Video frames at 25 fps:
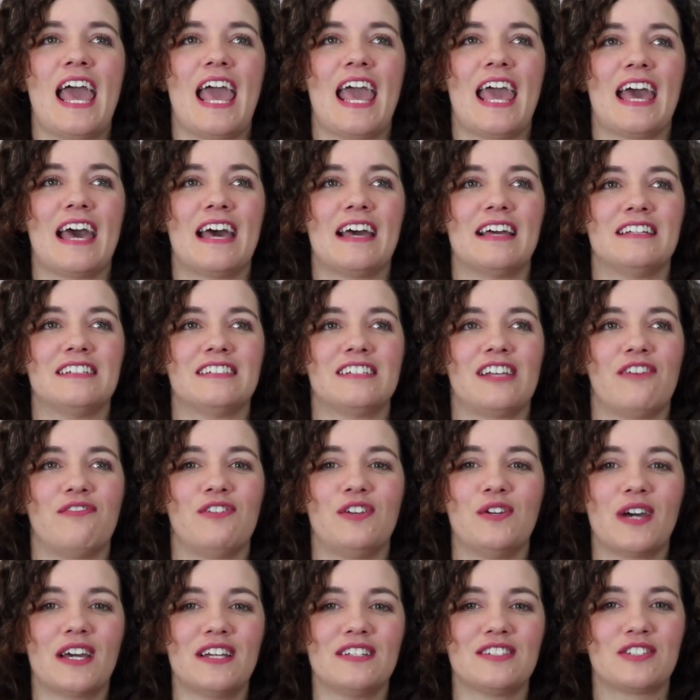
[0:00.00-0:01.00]
and
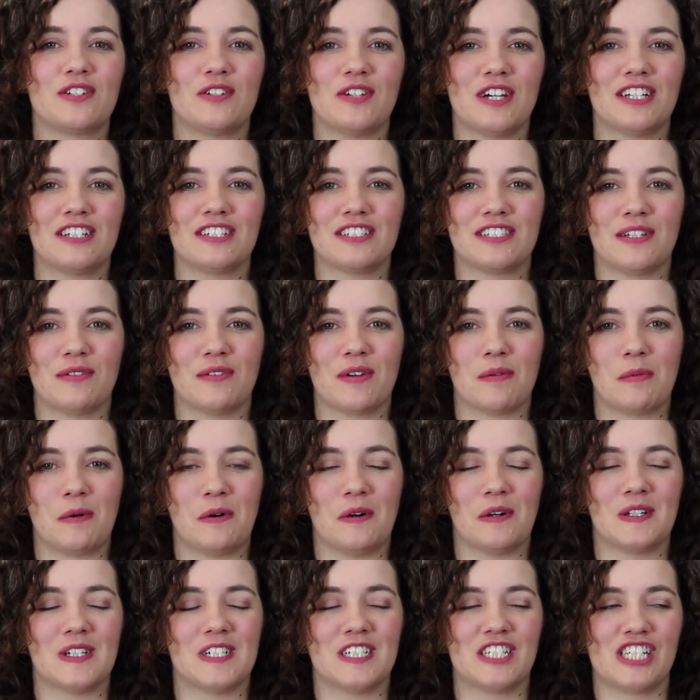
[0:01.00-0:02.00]
if you guys don't understand what
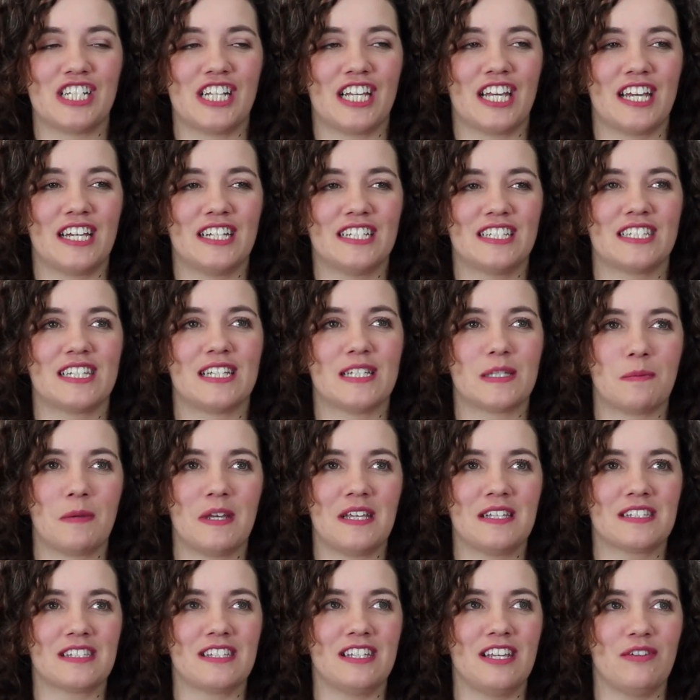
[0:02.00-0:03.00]
portaging is, it's
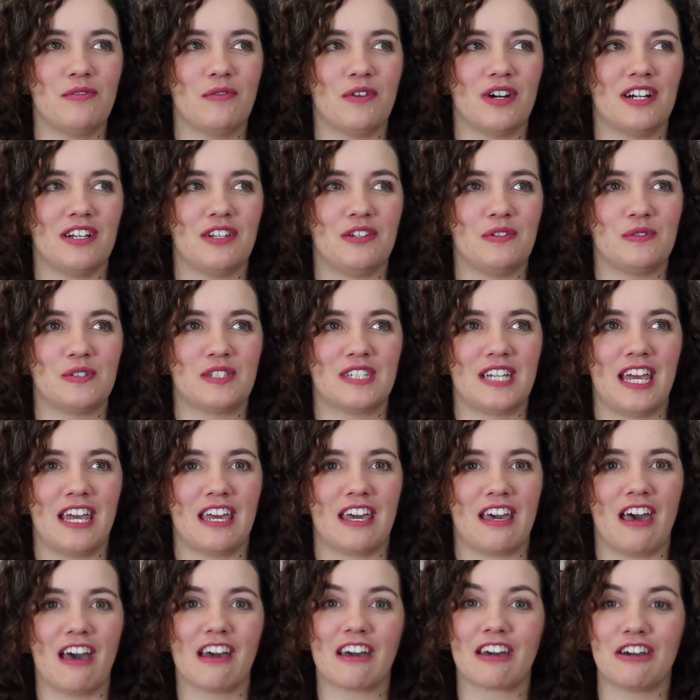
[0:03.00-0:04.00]
basically where you
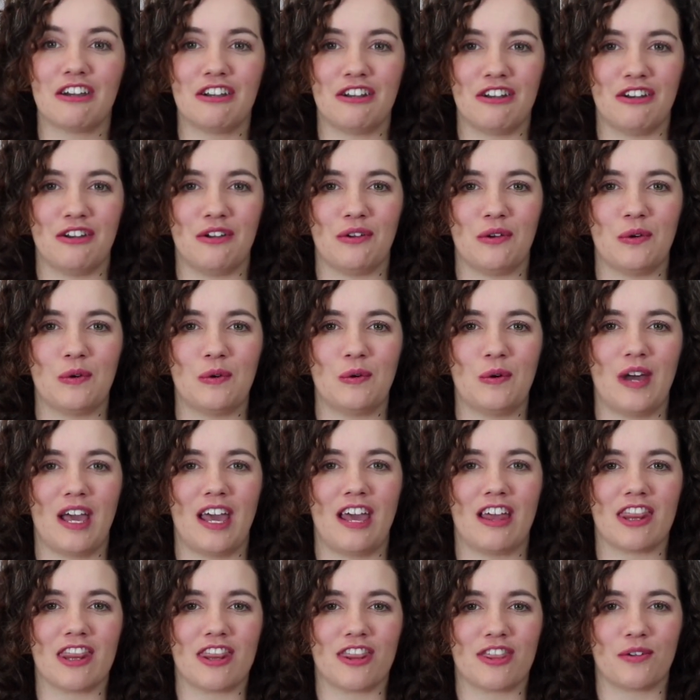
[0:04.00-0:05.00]
take a canoe
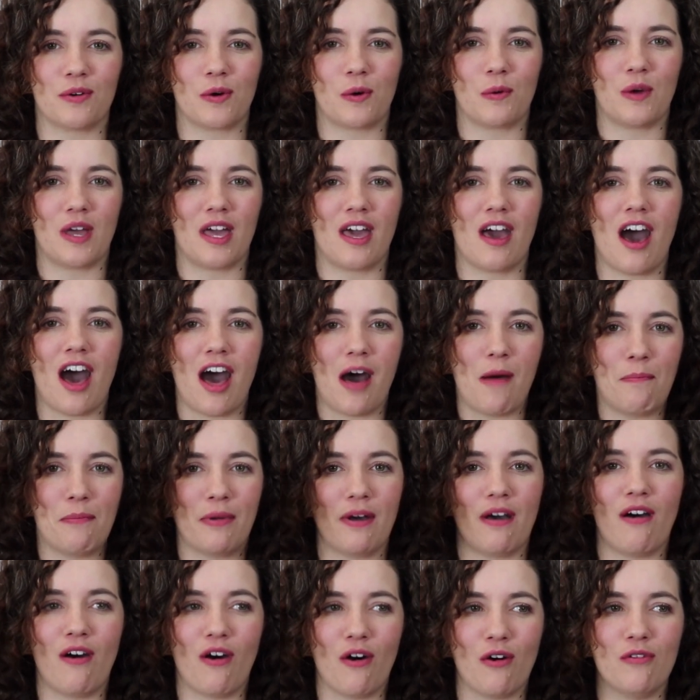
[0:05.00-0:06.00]
and throw it
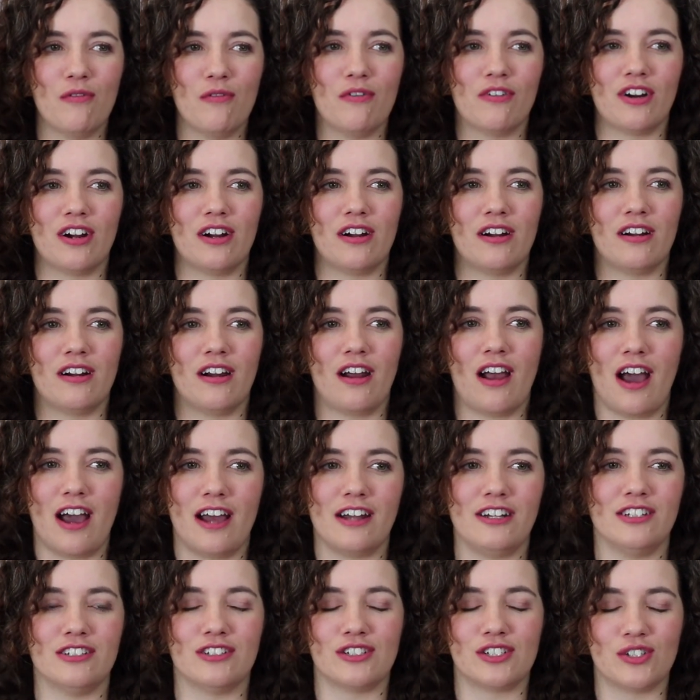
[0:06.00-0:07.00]
up over
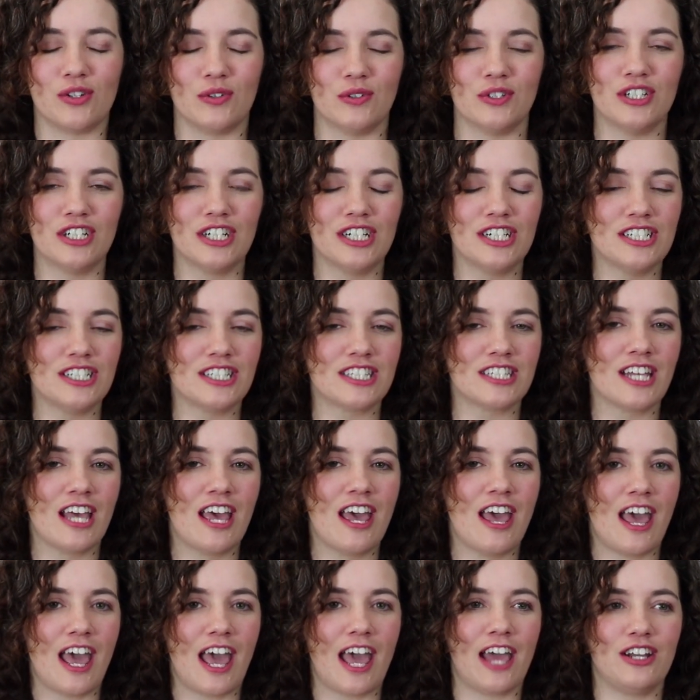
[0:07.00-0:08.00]
on your shoulders
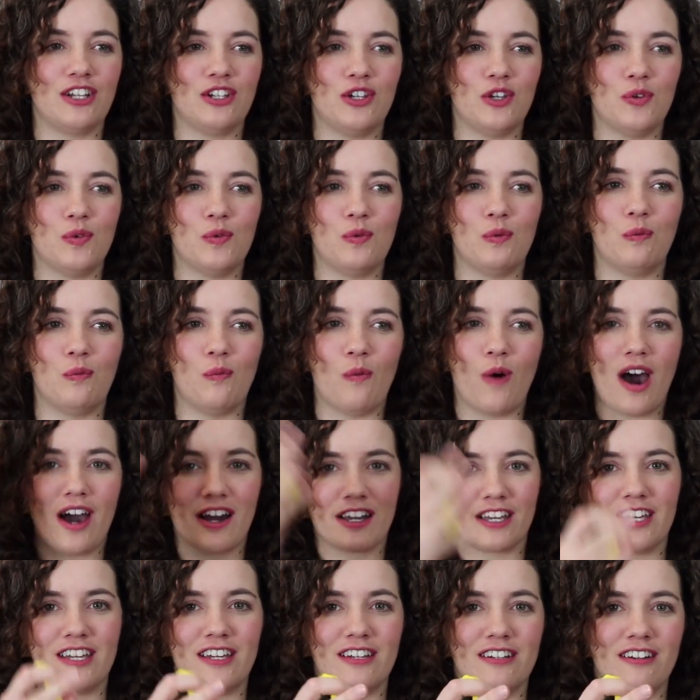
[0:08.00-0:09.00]
and you
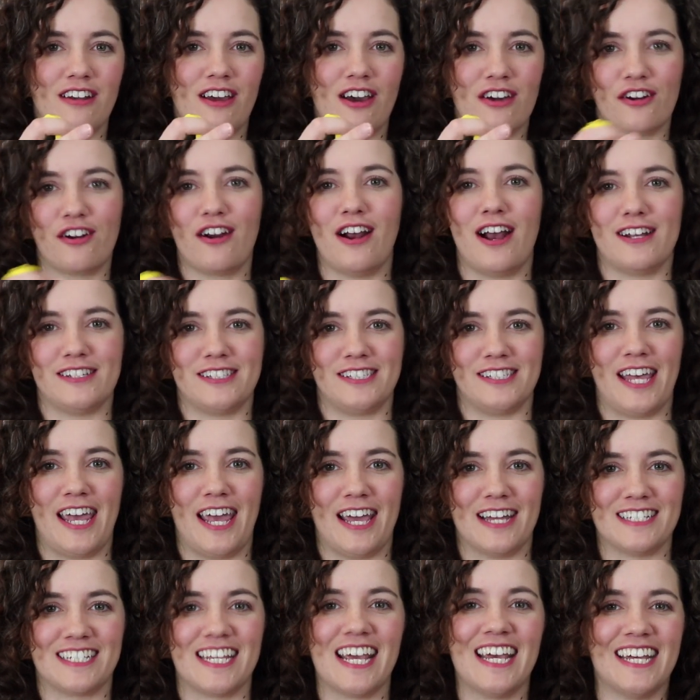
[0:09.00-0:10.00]
walk it across
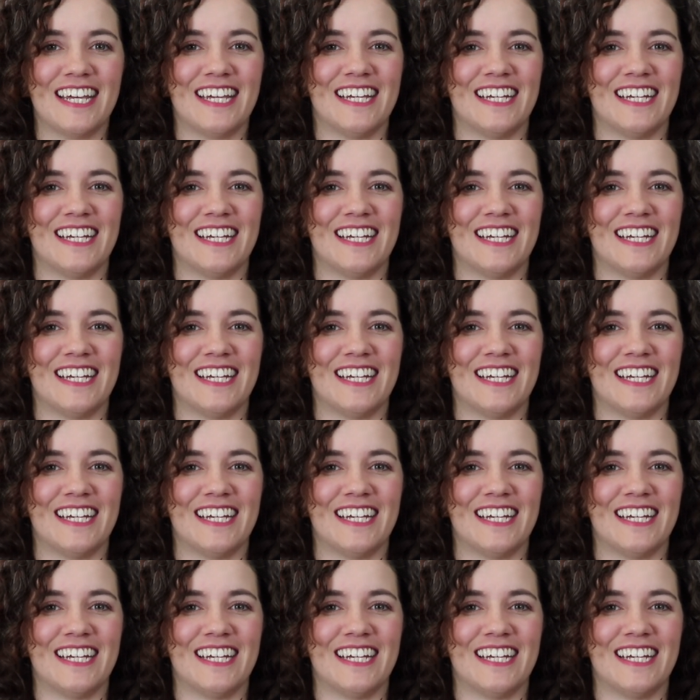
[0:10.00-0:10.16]
land.